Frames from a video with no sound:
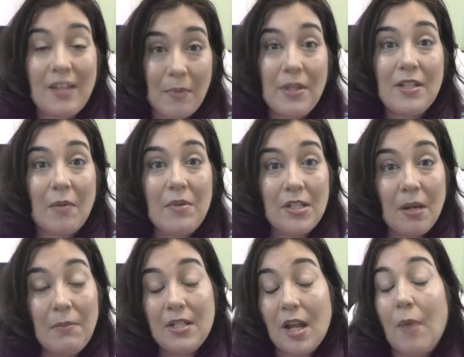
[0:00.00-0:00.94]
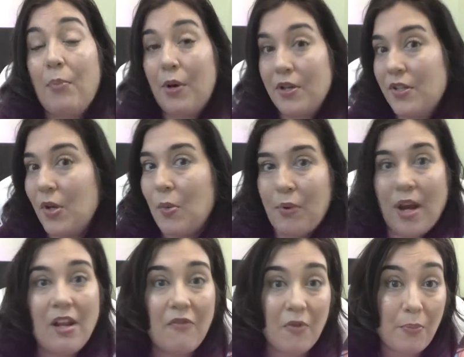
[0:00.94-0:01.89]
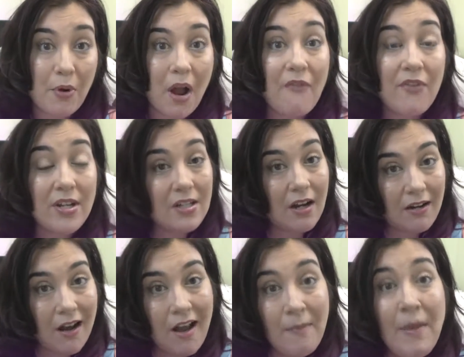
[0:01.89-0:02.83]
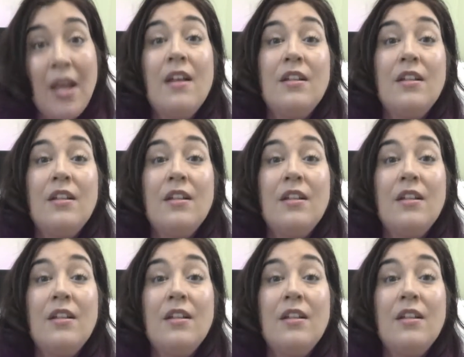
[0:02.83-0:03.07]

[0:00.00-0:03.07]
www.personalbrandingforprofit.com,